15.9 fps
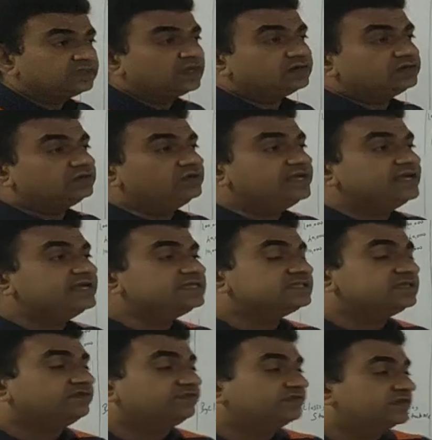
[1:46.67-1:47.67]
today is
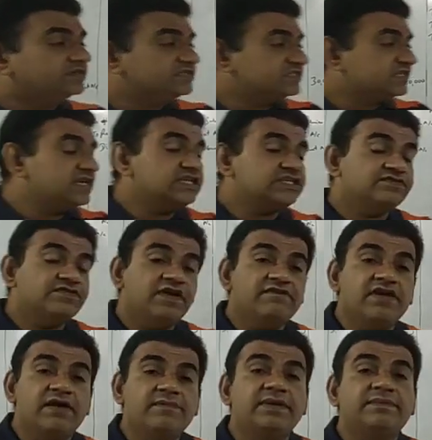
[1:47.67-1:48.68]
the first case where we
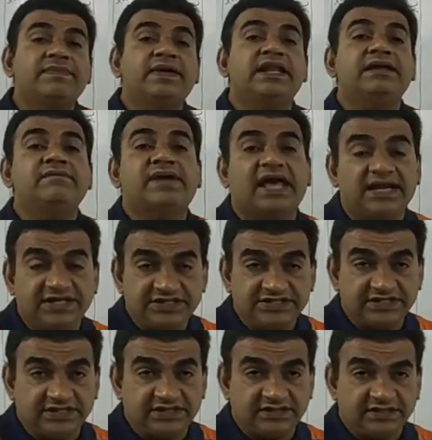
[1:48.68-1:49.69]
are preparing balance
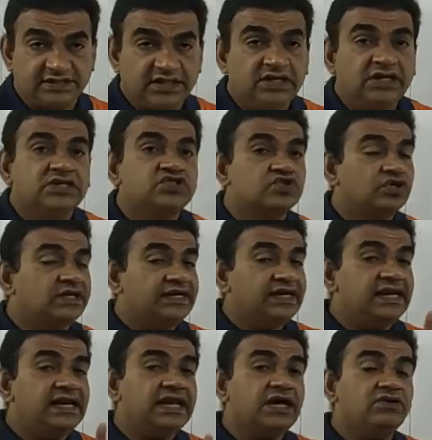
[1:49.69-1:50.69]
sheet. So till
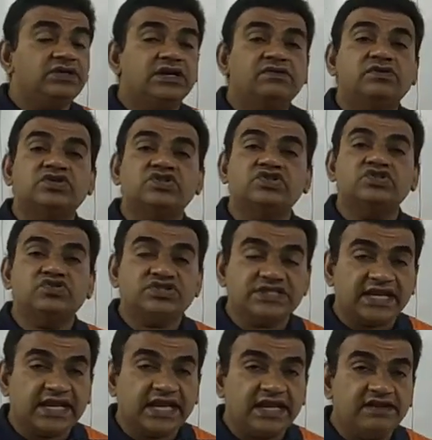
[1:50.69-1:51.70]
now there was no
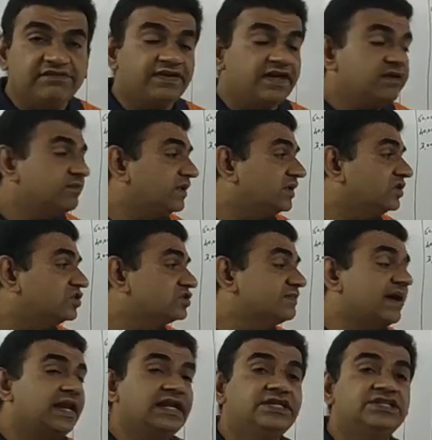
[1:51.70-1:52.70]
second effect because
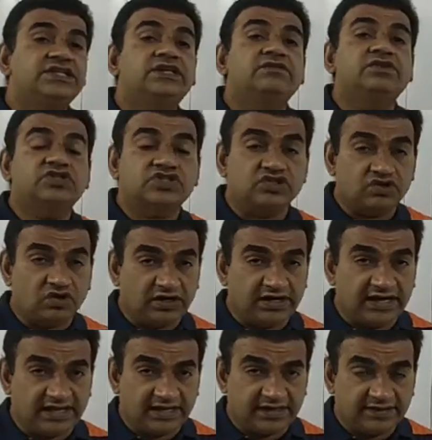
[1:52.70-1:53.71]
balance sheet was not
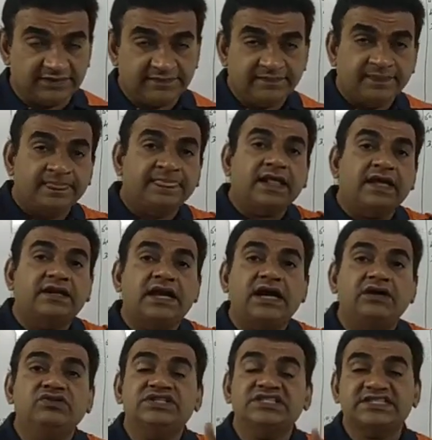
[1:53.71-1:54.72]
there.
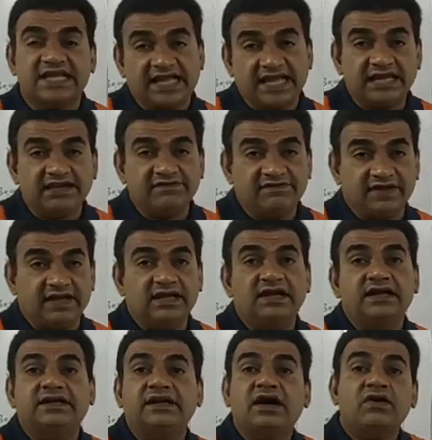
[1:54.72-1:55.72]
Now the second
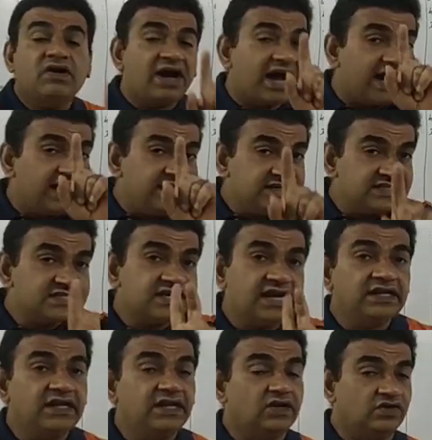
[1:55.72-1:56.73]
effect. Now understand
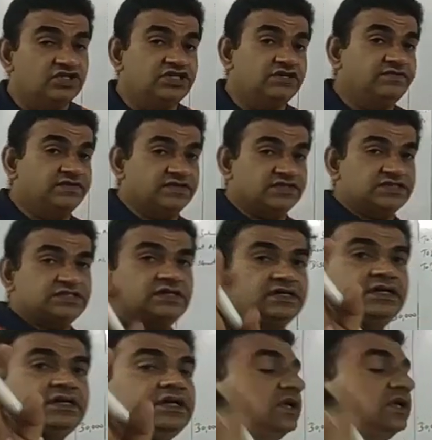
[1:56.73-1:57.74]
the logic first.
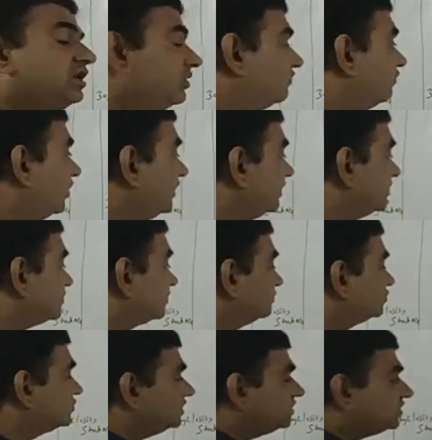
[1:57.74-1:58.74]
What is closing